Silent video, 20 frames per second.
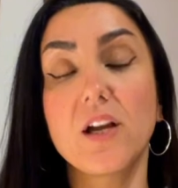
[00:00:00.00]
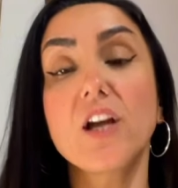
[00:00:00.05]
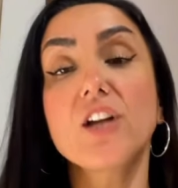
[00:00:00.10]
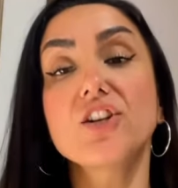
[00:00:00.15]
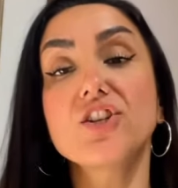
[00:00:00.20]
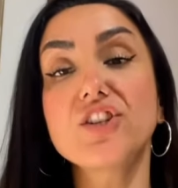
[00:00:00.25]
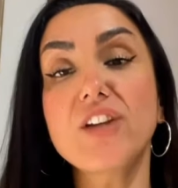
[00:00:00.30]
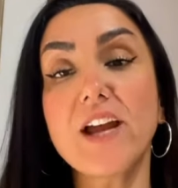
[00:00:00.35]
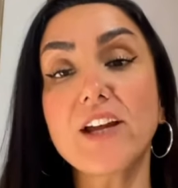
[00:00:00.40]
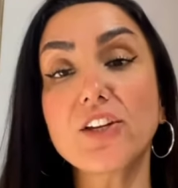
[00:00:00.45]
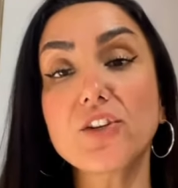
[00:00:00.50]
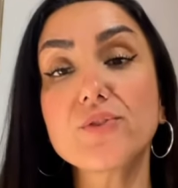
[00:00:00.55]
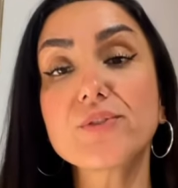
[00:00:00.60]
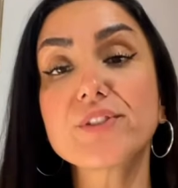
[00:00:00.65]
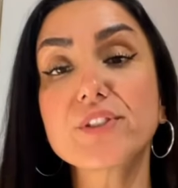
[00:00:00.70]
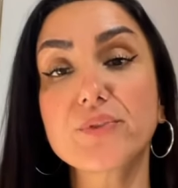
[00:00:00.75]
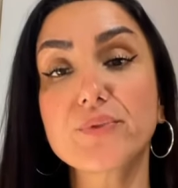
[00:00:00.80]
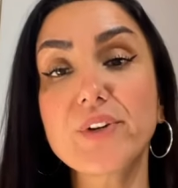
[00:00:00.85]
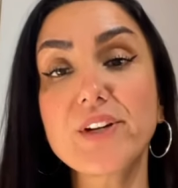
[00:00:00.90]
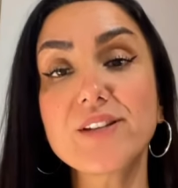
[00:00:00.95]
Check your
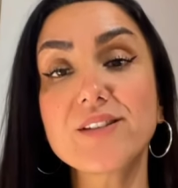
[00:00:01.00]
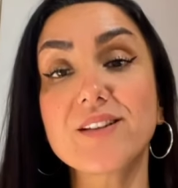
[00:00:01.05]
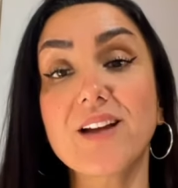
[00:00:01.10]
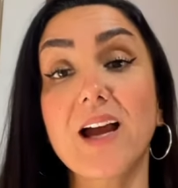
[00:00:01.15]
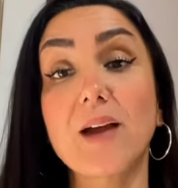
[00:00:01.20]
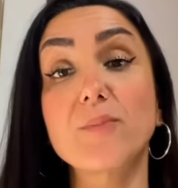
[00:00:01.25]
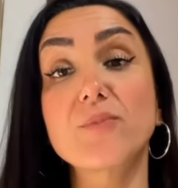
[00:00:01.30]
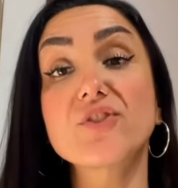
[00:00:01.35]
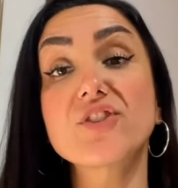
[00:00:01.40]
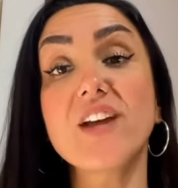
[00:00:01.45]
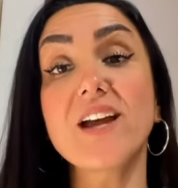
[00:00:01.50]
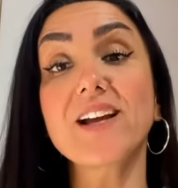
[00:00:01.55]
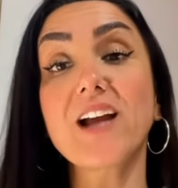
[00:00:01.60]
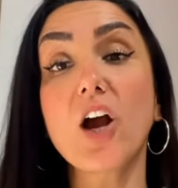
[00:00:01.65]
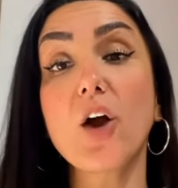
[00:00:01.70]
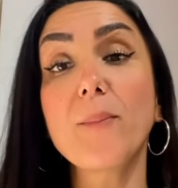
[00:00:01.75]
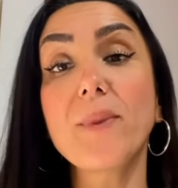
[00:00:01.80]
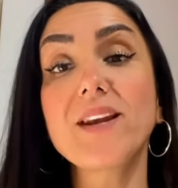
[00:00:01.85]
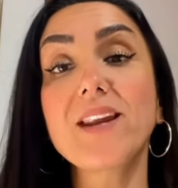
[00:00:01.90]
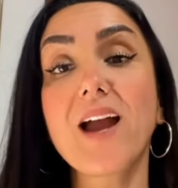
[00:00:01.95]
screen time. Check
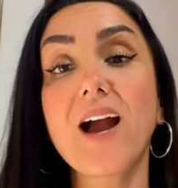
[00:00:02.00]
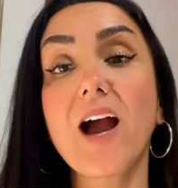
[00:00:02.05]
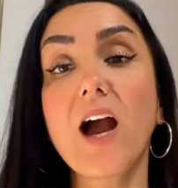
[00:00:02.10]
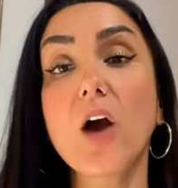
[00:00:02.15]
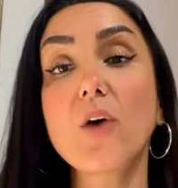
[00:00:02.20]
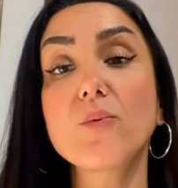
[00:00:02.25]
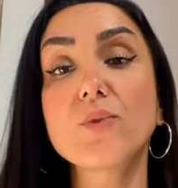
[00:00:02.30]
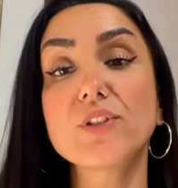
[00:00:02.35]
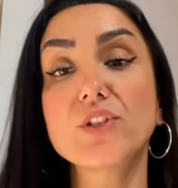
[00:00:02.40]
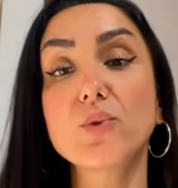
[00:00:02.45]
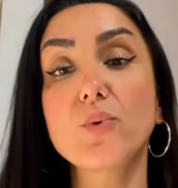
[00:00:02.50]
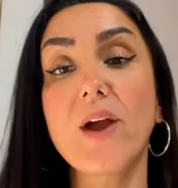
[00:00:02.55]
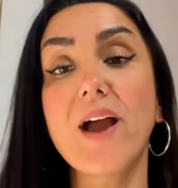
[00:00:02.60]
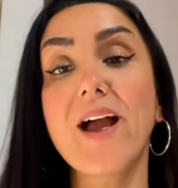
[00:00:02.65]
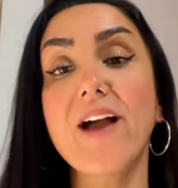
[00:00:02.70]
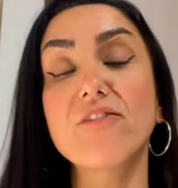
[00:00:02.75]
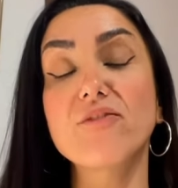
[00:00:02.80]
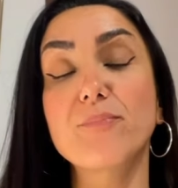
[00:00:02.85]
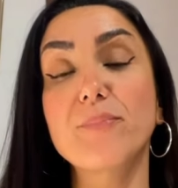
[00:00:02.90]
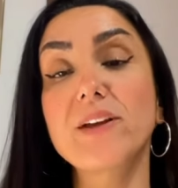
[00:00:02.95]
how many hours you
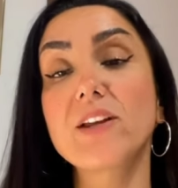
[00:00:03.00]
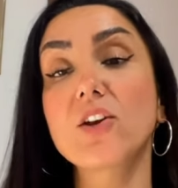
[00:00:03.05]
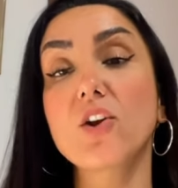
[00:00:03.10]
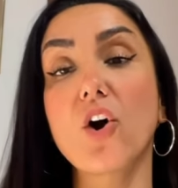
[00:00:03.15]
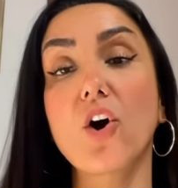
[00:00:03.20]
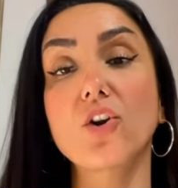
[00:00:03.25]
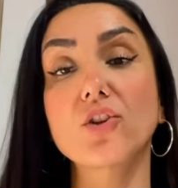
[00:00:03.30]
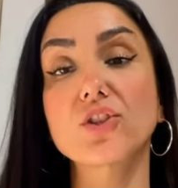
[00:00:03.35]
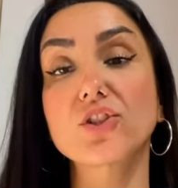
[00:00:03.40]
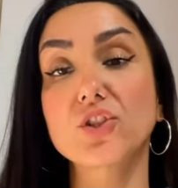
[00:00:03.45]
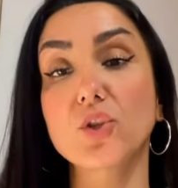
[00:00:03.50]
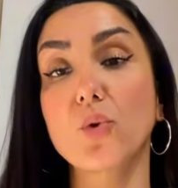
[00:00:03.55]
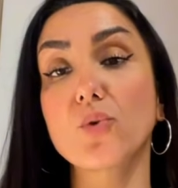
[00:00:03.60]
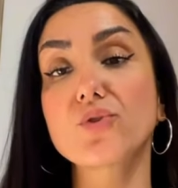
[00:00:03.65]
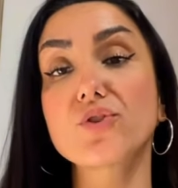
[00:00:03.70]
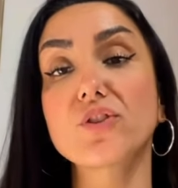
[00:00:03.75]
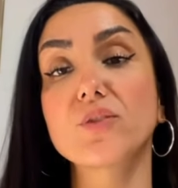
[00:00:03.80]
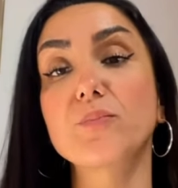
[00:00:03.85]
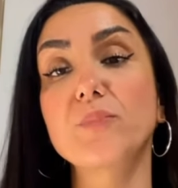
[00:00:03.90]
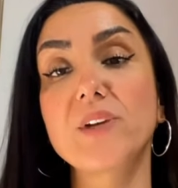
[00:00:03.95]
have been on
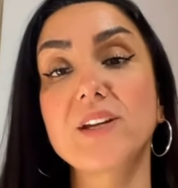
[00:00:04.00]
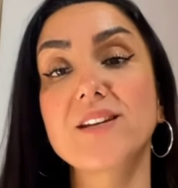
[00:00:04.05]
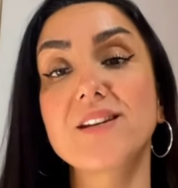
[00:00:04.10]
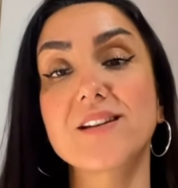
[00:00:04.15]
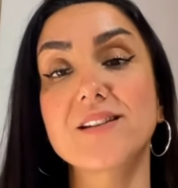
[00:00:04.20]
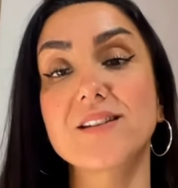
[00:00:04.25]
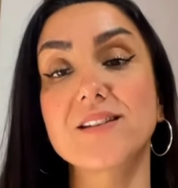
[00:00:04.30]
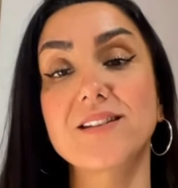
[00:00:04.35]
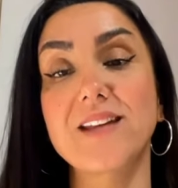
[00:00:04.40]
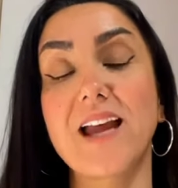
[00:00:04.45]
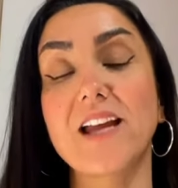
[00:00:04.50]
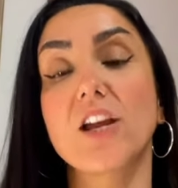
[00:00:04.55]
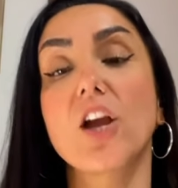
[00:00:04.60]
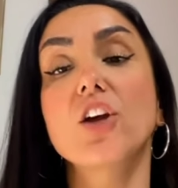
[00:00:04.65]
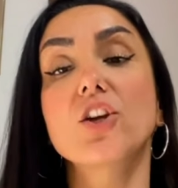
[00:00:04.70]
social media today.